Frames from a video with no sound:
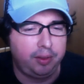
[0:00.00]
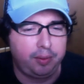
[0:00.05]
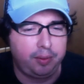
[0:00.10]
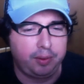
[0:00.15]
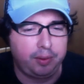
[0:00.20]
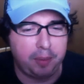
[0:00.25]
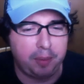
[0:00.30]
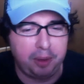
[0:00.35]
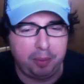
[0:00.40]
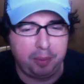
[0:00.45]

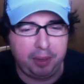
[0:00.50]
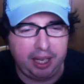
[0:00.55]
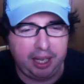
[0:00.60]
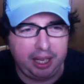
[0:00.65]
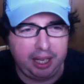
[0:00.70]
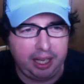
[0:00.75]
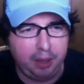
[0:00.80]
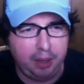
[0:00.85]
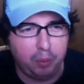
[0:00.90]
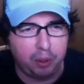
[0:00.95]

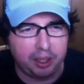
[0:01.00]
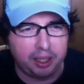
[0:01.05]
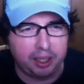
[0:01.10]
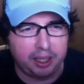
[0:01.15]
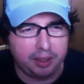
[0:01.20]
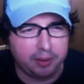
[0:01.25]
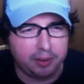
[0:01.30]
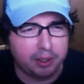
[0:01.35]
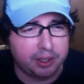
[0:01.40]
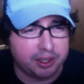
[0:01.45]
WWE would
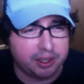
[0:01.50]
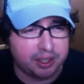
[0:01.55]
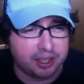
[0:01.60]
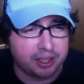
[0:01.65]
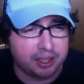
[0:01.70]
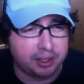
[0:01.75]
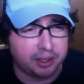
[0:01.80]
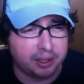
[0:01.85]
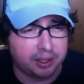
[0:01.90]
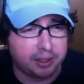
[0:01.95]
give us
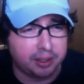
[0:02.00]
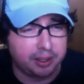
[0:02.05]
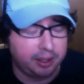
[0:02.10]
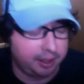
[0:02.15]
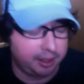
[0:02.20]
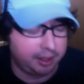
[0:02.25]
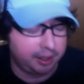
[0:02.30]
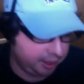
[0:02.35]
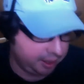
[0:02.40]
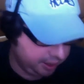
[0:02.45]
Ziggler?
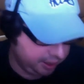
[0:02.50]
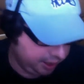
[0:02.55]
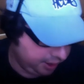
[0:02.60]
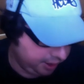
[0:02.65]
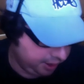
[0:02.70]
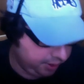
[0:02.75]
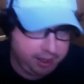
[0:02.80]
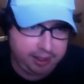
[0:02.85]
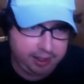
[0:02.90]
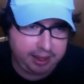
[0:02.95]
Do you
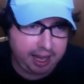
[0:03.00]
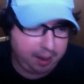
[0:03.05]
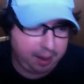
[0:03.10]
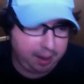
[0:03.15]
think that